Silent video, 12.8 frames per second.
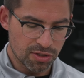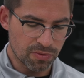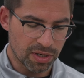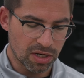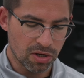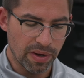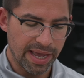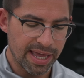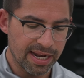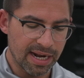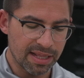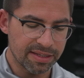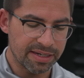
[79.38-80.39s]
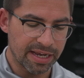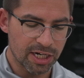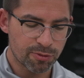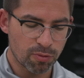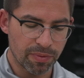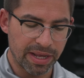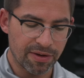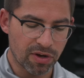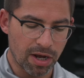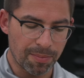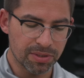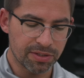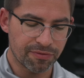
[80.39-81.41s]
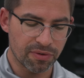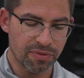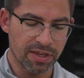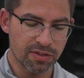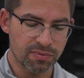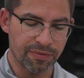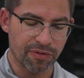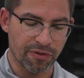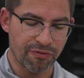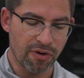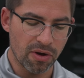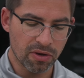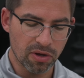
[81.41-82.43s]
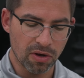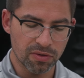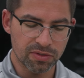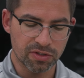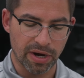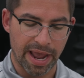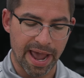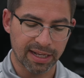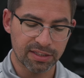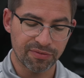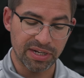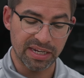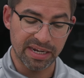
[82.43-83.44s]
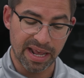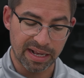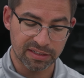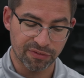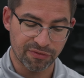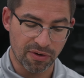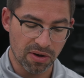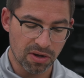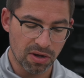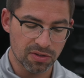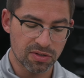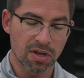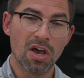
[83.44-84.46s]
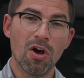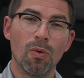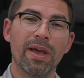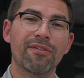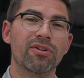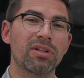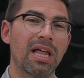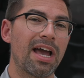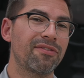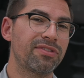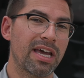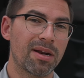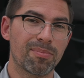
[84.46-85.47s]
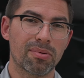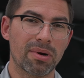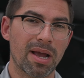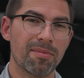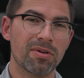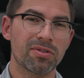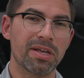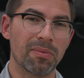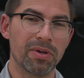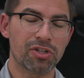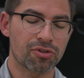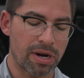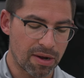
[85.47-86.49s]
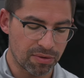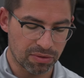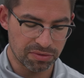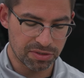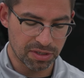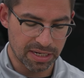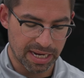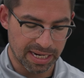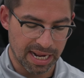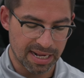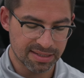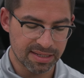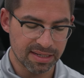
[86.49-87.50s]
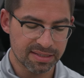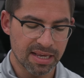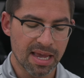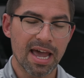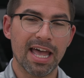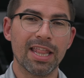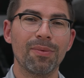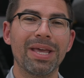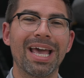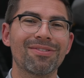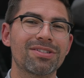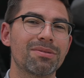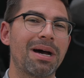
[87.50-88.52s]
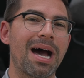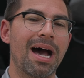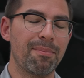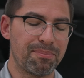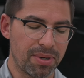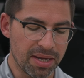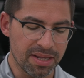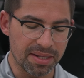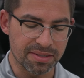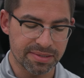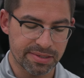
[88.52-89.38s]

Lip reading: So we're going to go ahead, and on the dashboard we have a couple different things. We have your fault codes, your active and inactive fault codes. We have your live data parameters that we track with OTR Diagnostics, and then we have some hot buttons.